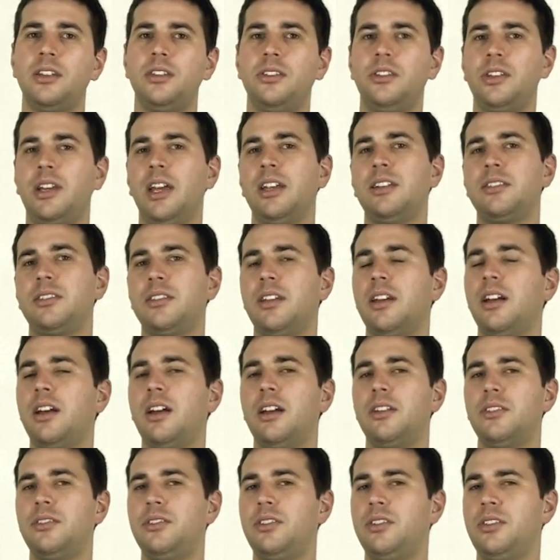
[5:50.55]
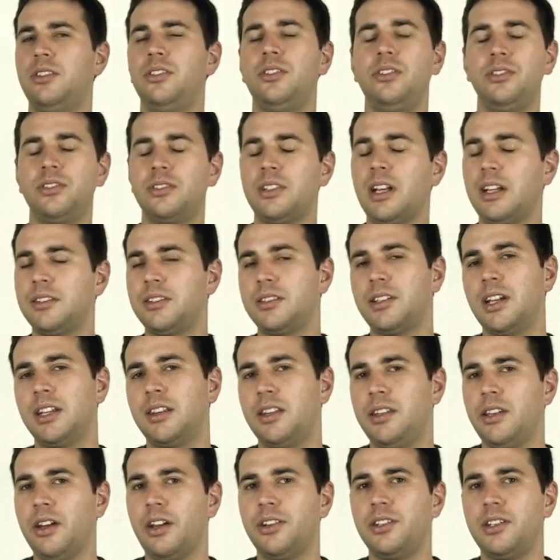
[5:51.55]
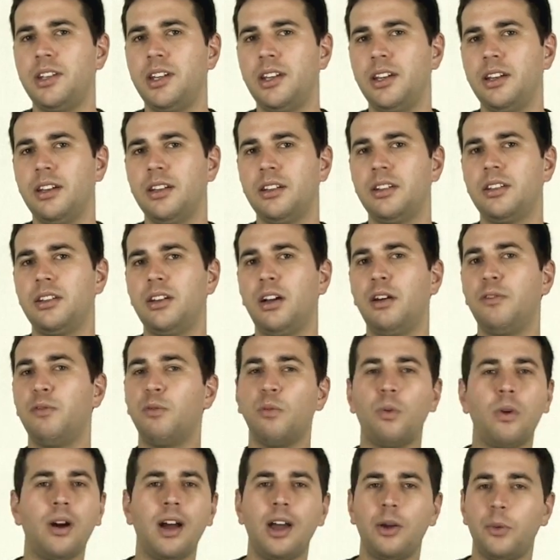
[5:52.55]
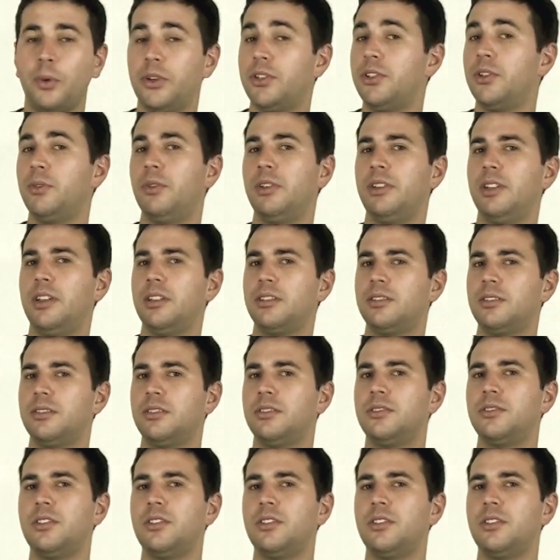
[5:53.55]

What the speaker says: you get you start to get the idea of why we're doing this,